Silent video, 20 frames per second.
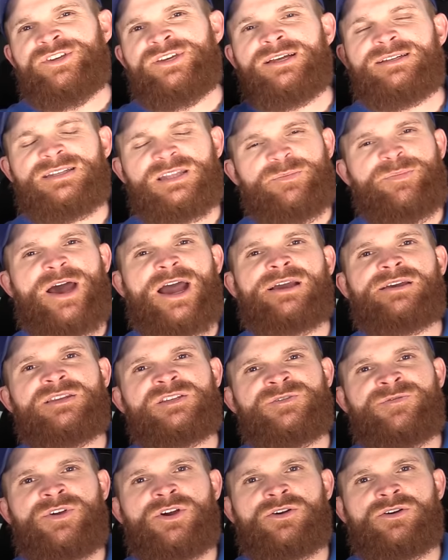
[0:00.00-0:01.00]
you get to the back of
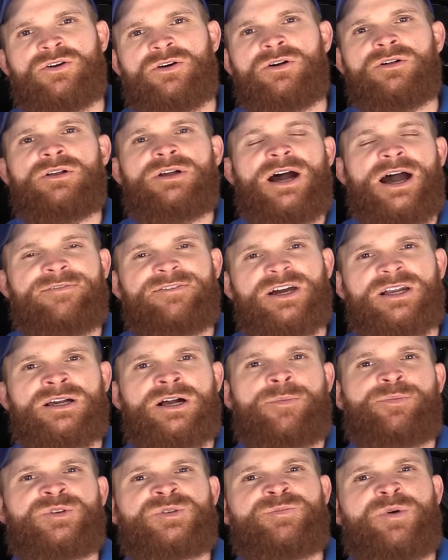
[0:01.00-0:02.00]
this vehicle, I've got a
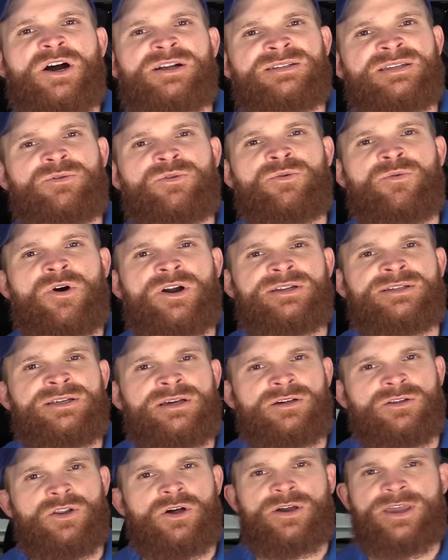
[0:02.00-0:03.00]
couple spots that we want to
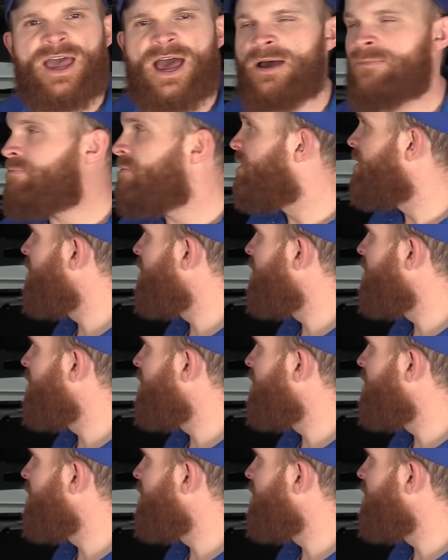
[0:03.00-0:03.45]
take a look at.